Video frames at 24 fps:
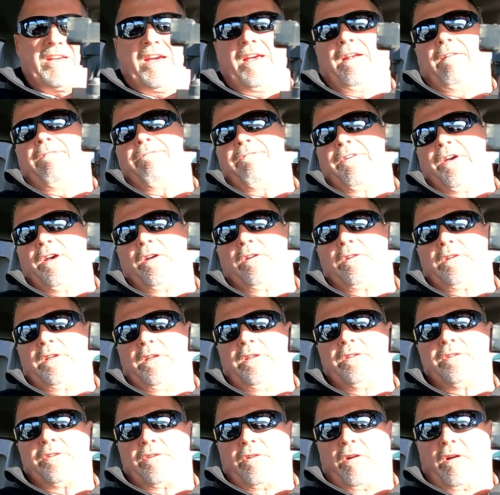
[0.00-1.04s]
had a failed
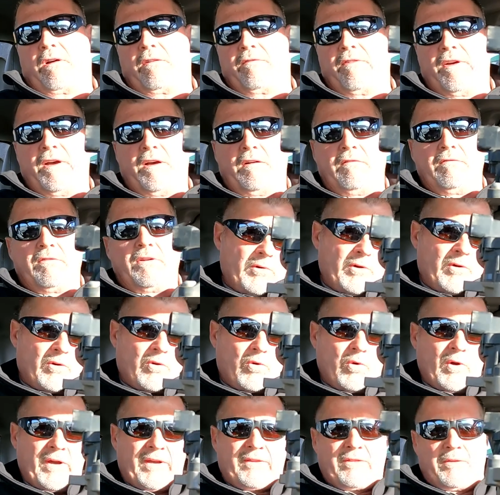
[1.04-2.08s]
EGR valve. Real
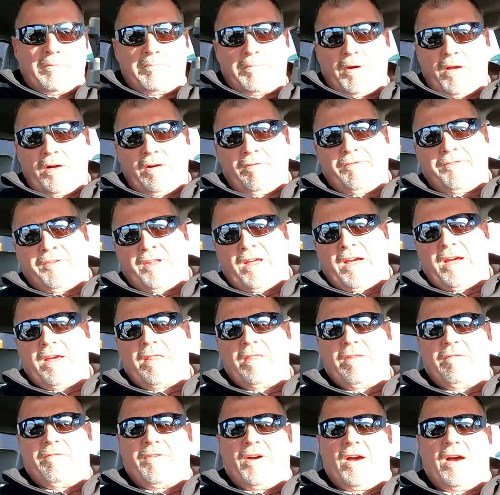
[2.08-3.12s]
quick, the butterfly
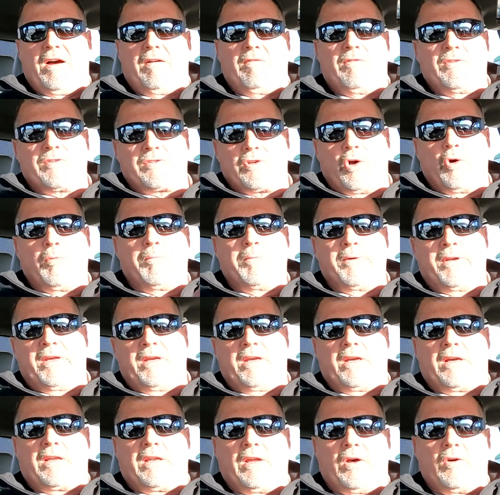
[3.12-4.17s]
on the valve was opening
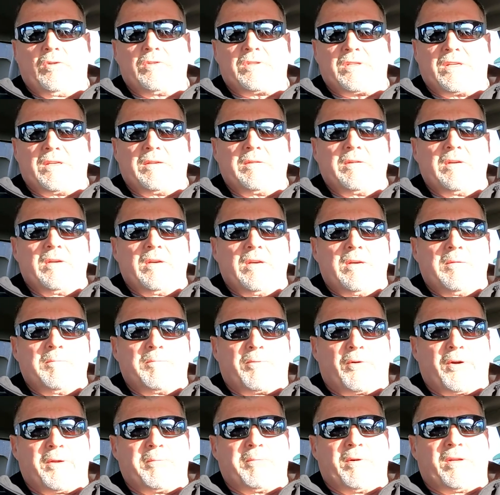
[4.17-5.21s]
and closing
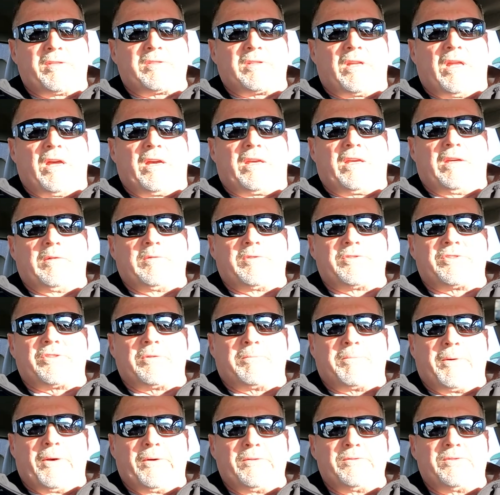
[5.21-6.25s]
pretty much like it was
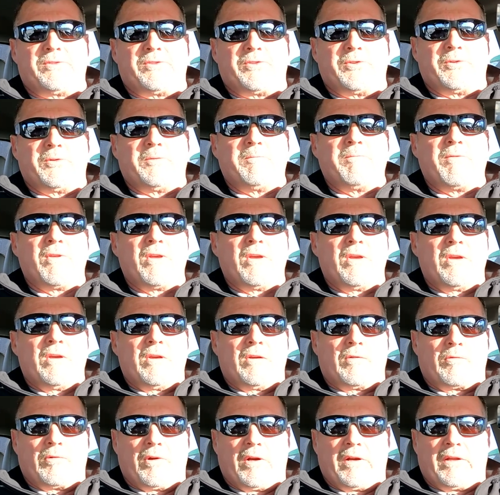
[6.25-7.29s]
supposed to
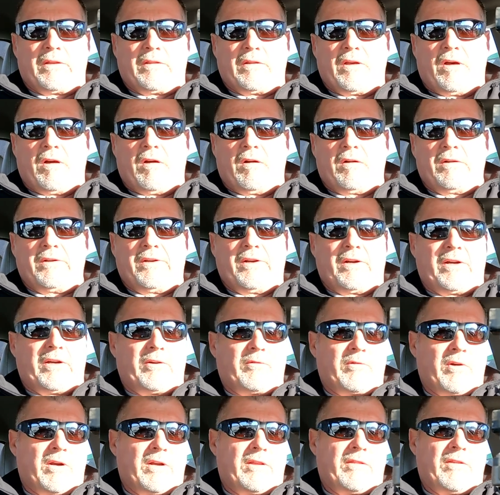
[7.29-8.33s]

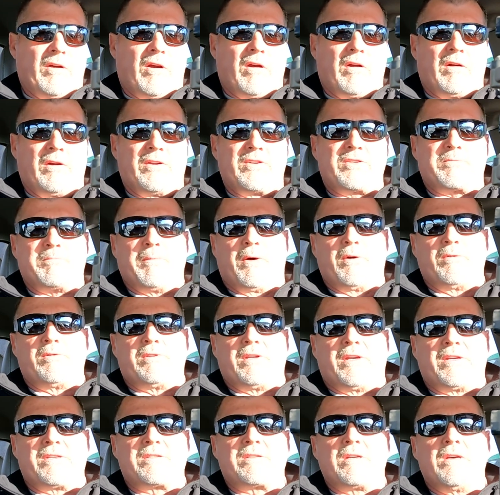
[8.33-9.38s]
during running the harness mode
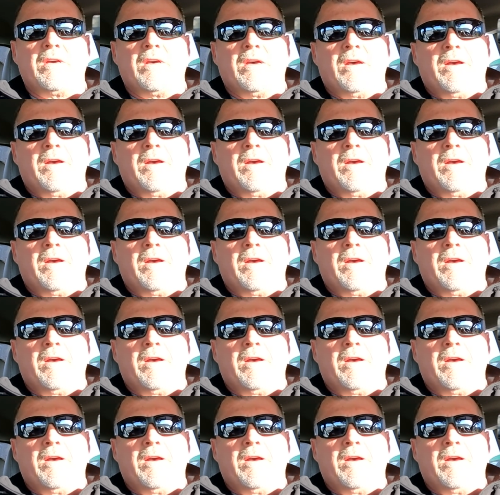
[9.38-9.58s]
test.